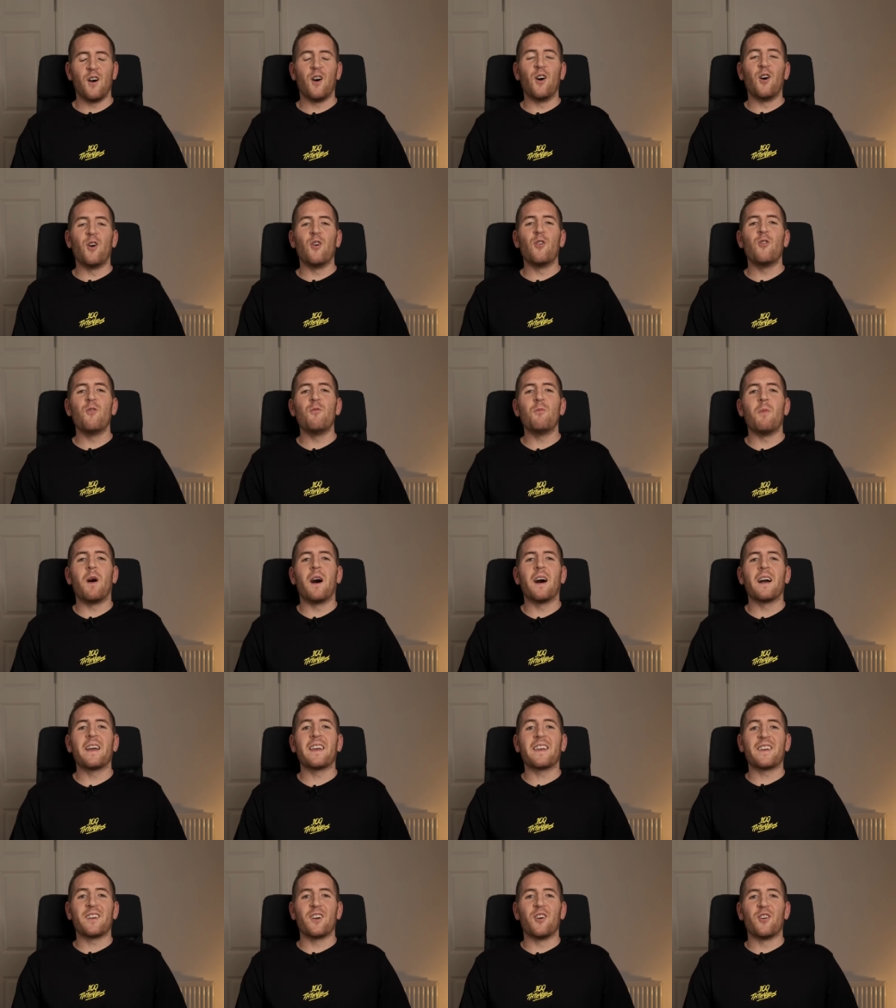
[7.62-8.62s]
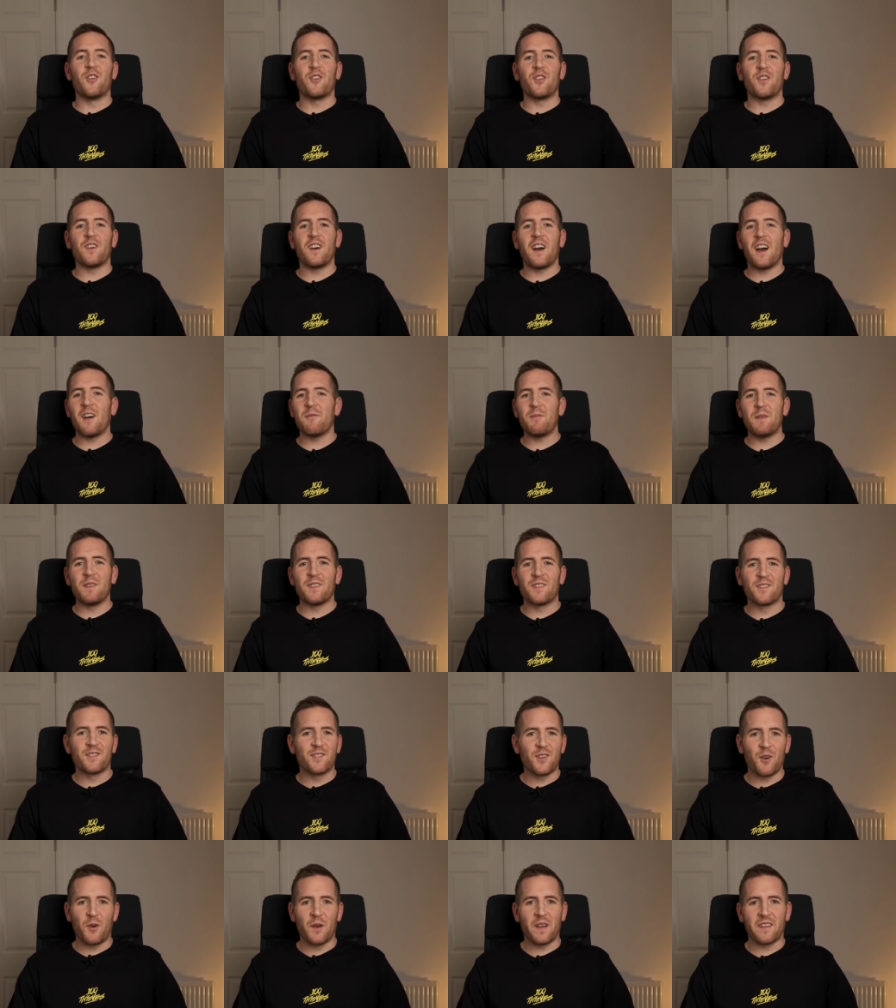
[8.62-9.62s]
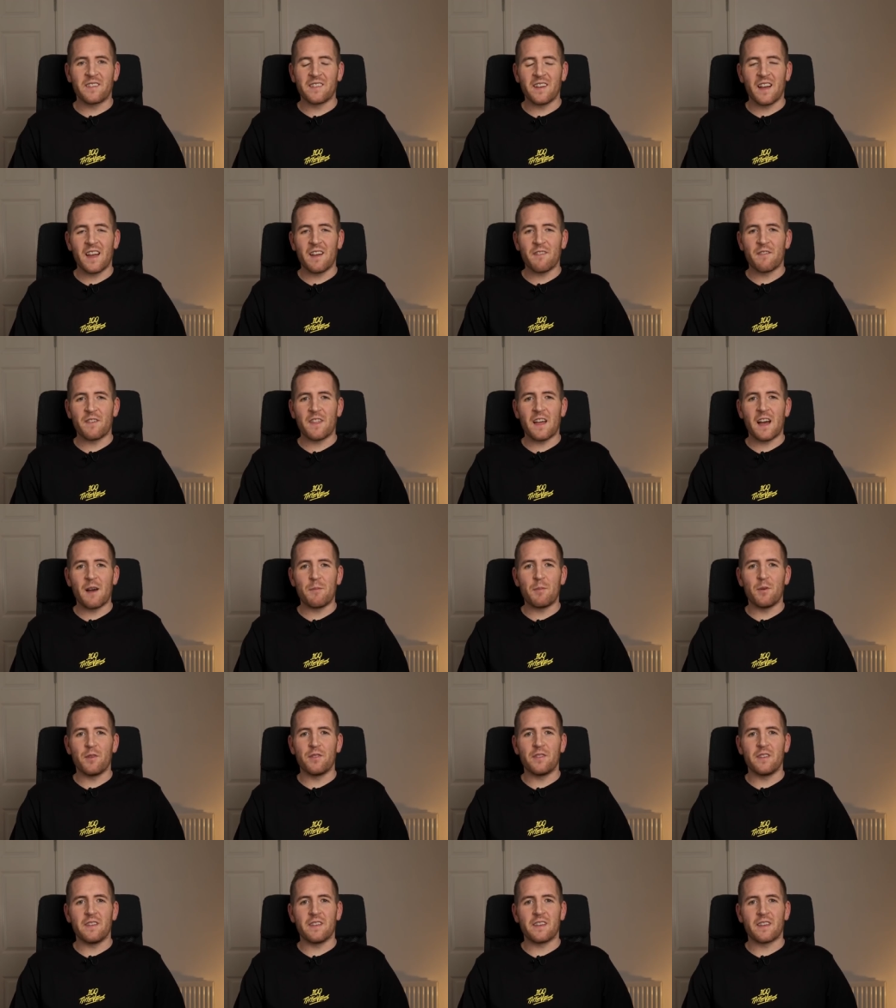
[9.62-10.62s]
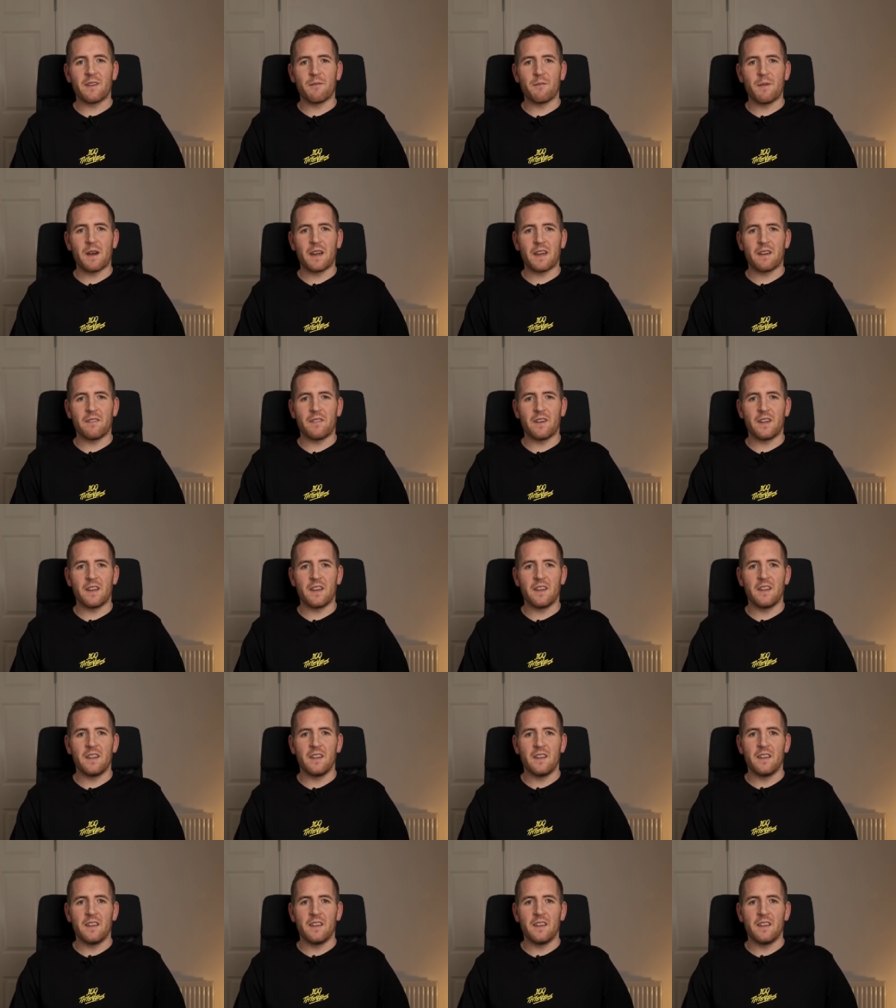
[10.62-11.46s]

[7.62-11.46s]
Oh my God, I've been so excited for that Apple Silicon Mac event.